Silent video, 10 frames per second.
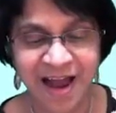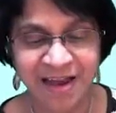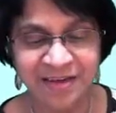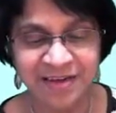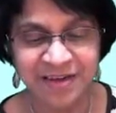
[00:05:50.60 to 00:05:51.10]

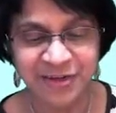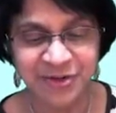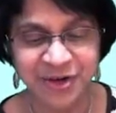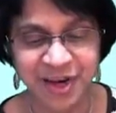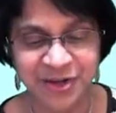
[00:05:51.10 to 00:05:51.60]
I
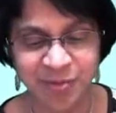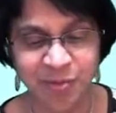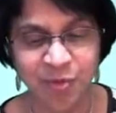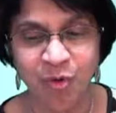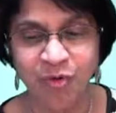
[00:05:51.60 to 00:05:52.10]
need to get
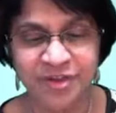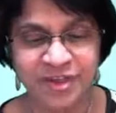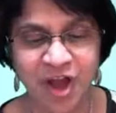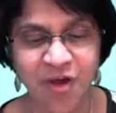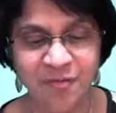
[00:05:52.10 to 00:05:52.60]

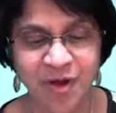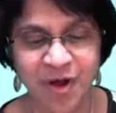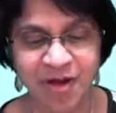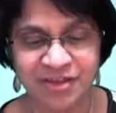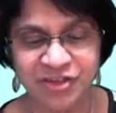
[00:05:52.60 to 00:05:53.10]
moles of
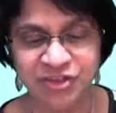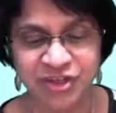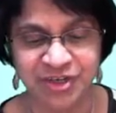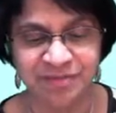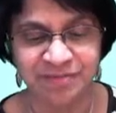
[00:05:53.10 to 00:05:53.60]

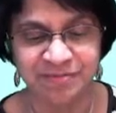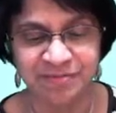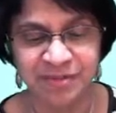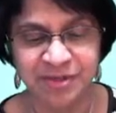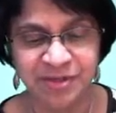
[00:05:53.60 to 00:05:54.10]
oxygen
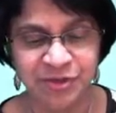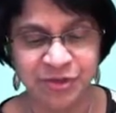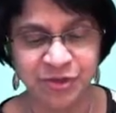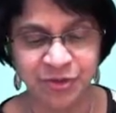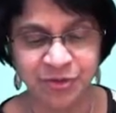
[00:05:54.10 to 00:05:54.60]

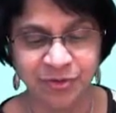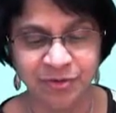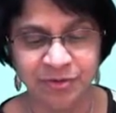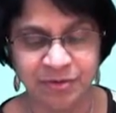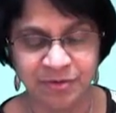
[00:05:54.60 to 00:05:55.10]
to
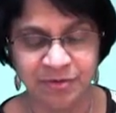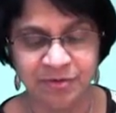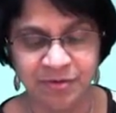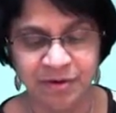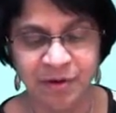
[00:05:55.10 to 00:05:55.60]

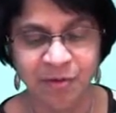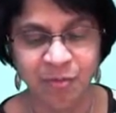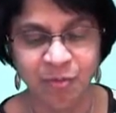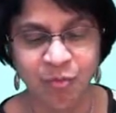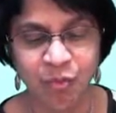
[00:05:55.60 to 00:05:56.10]

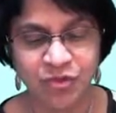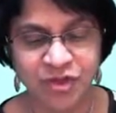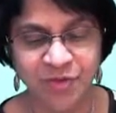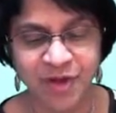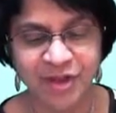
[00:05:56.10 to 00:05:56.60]

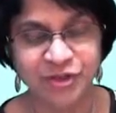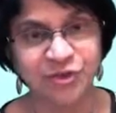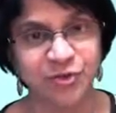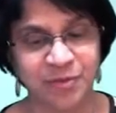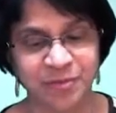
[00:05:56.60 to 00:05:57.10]
moles of
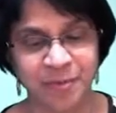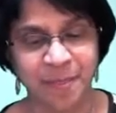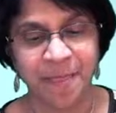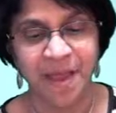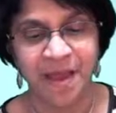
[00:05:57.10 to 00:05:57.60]
H2.
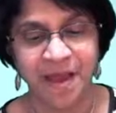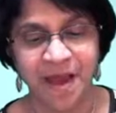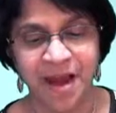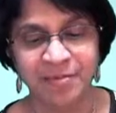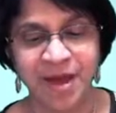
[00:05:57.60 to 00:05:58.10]

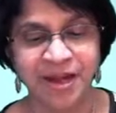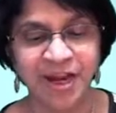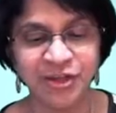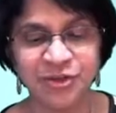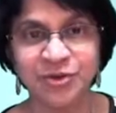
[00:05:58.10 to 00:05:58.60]
And my
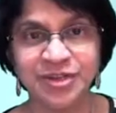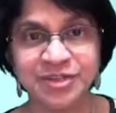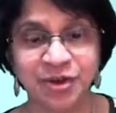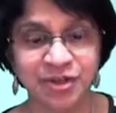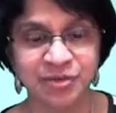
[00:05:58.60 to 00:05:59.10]
ratio
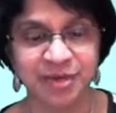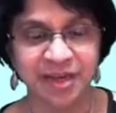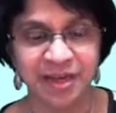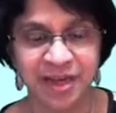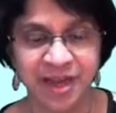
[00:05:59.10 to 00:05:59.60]
is going to
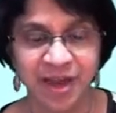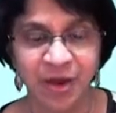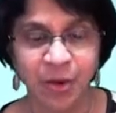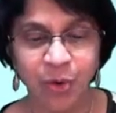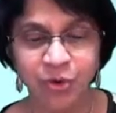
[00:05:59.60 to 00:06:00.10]
be
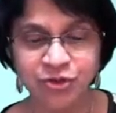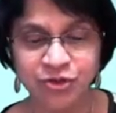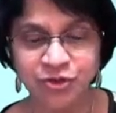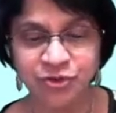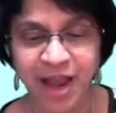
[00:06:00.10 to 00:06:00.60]

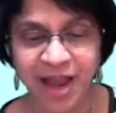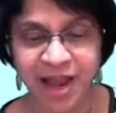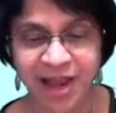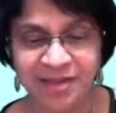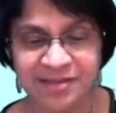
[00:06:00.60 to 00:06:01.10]
O2
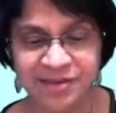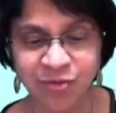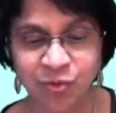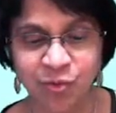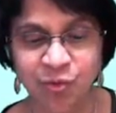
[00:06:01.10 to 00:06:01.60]
has
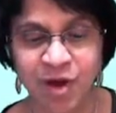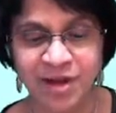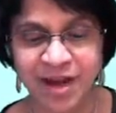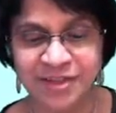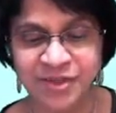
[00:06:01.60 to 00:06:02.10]

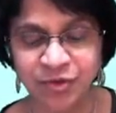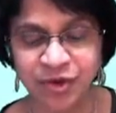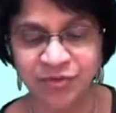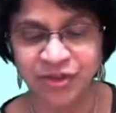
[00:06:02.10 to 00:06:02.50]
1 as the